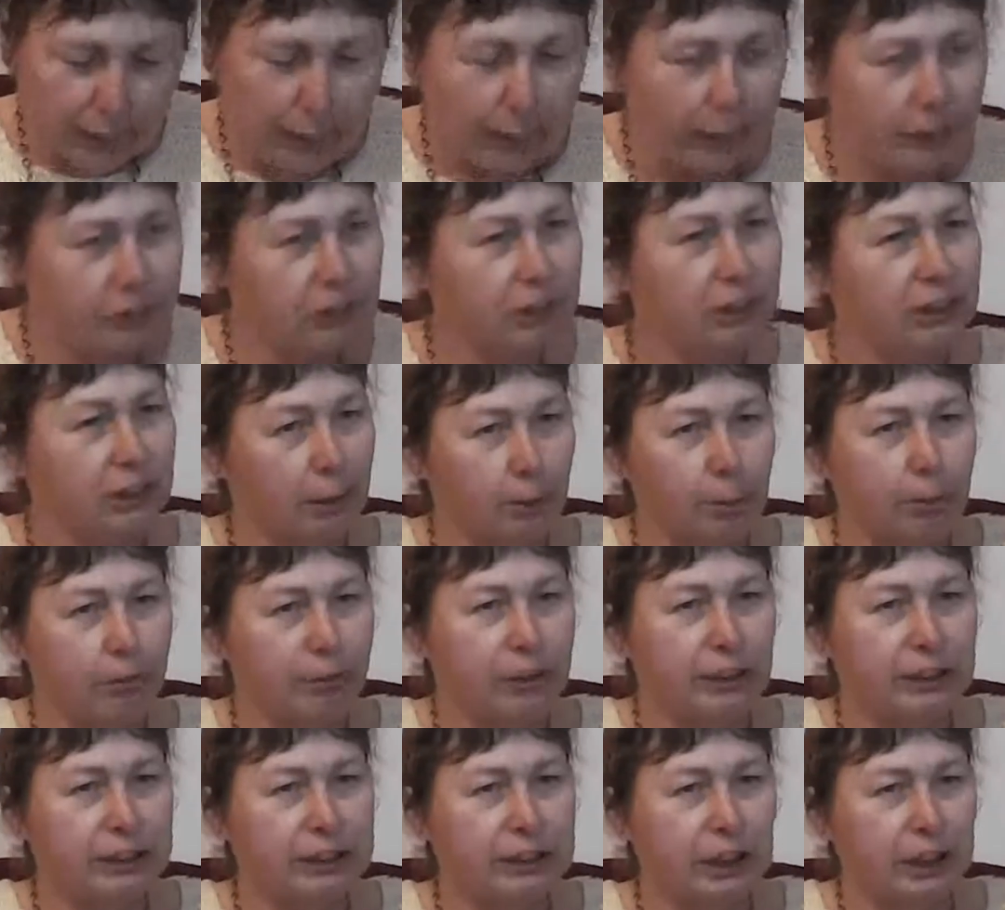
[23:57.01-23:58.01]
And some of
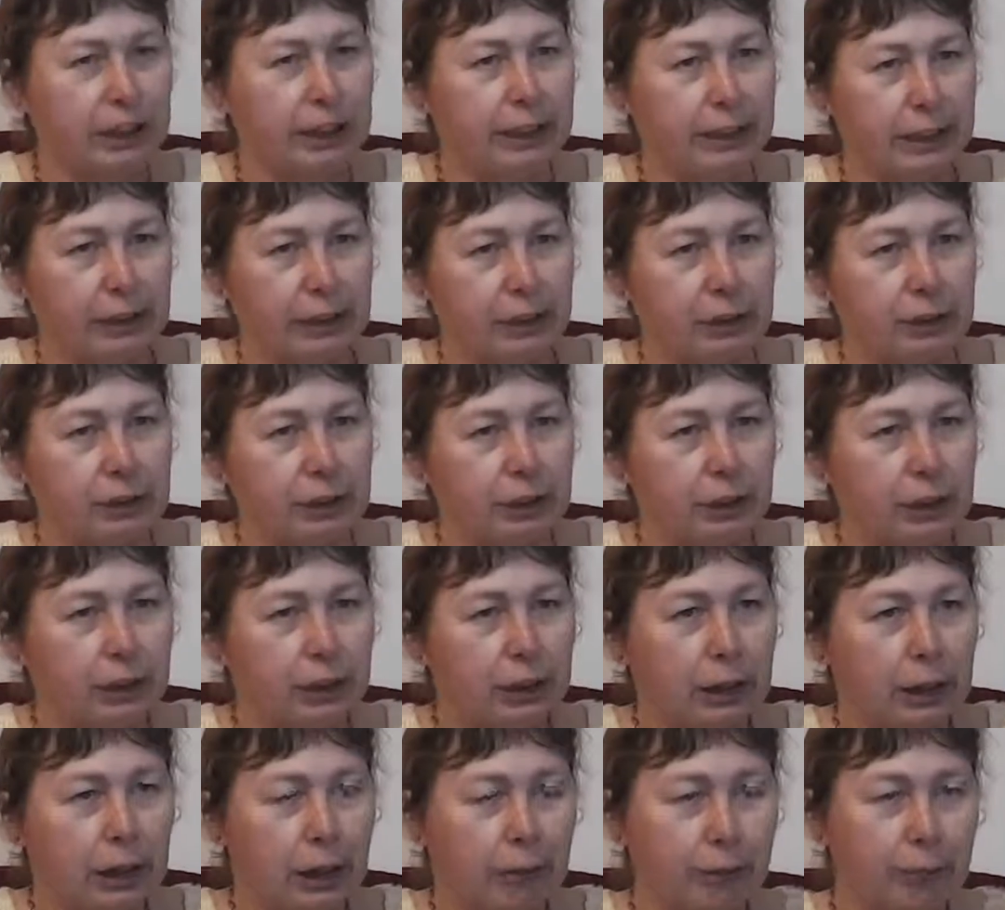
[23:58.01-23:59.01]
these are linked.
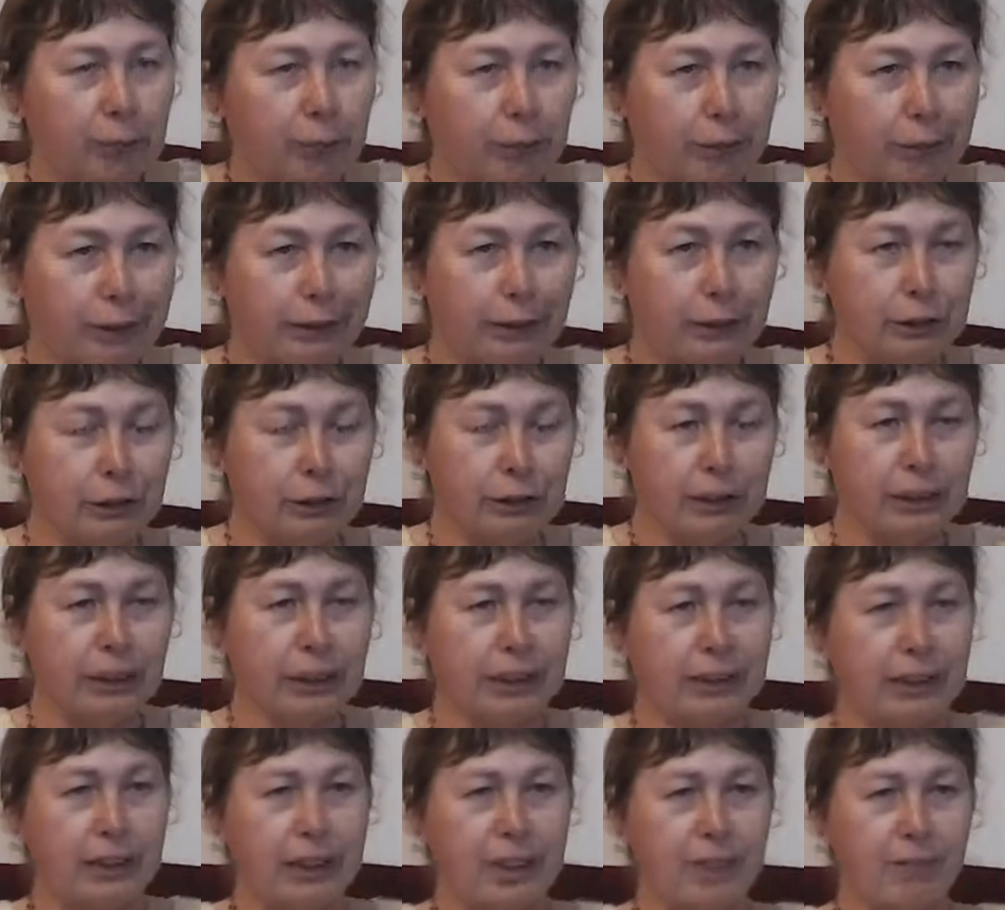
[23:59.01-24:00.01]
Around New
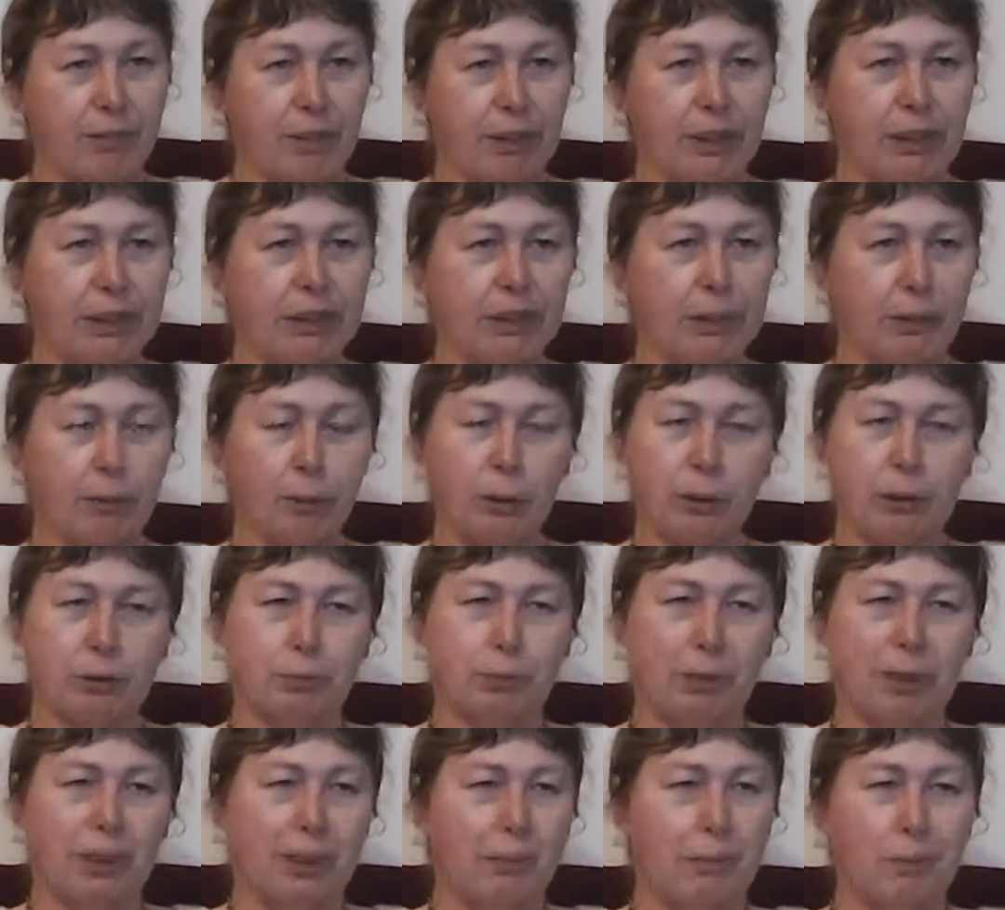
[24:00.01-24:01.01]
Zealand they have a link that works
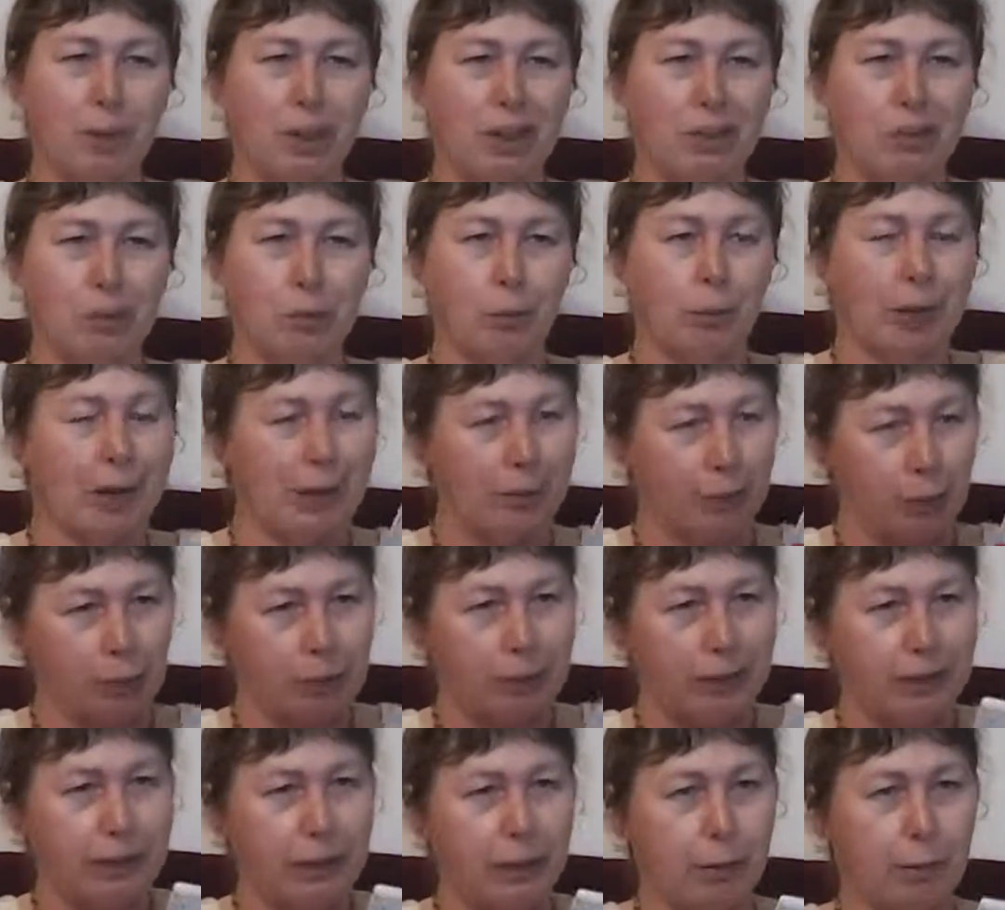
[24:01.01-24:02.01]
by like microwave or
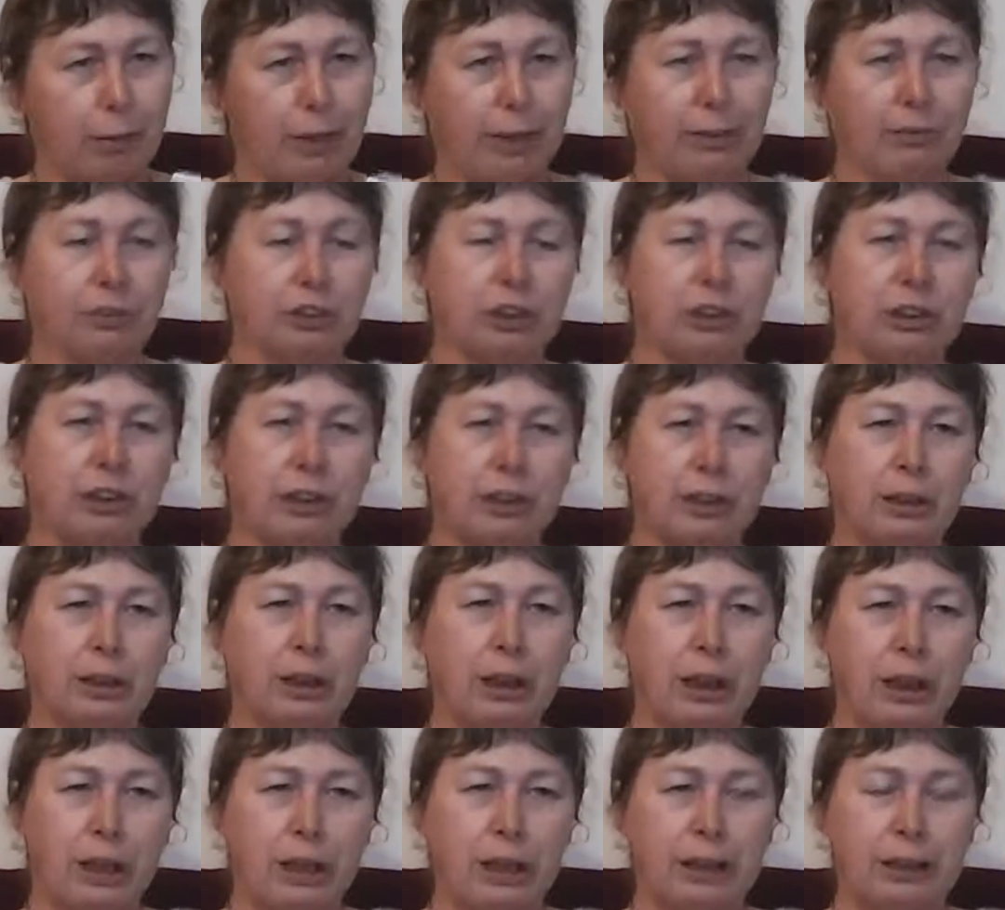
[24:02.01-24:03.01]
radio waves.
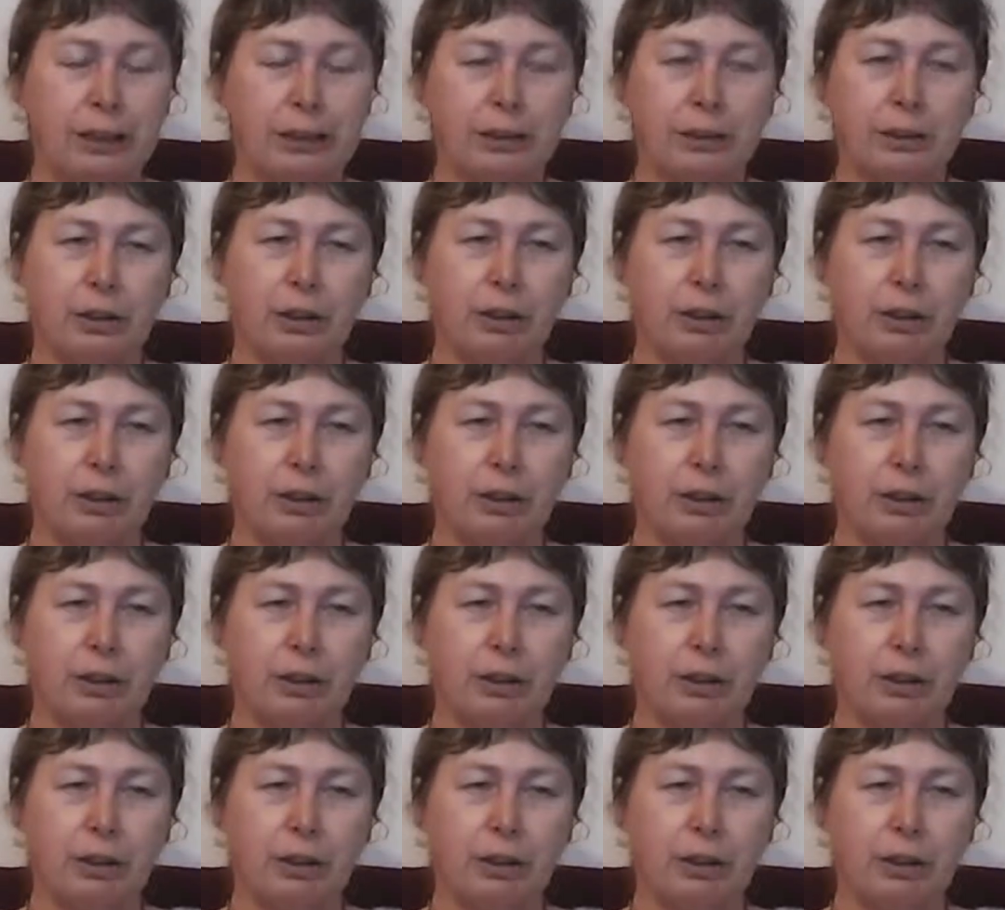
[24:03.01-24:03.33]
And it